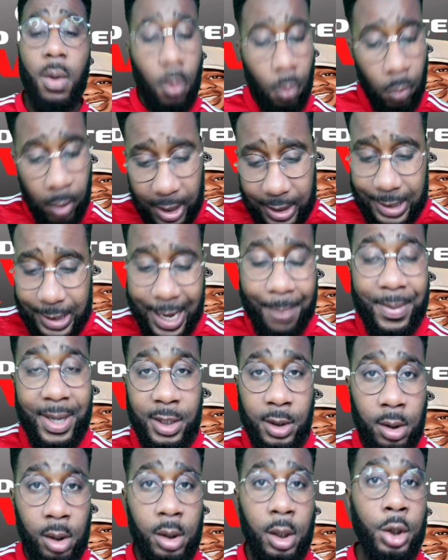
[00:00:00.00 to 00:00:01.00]
West Ham has
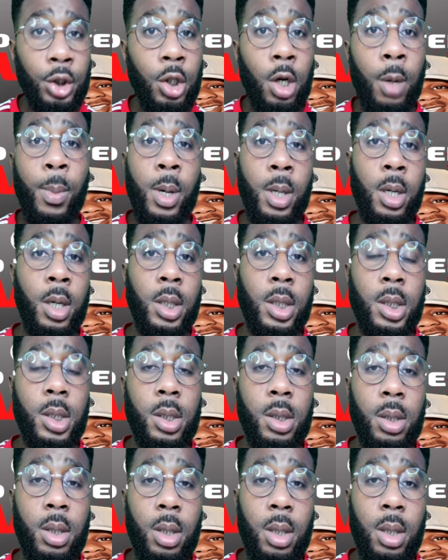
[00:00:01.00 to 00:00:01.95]
done a job on us,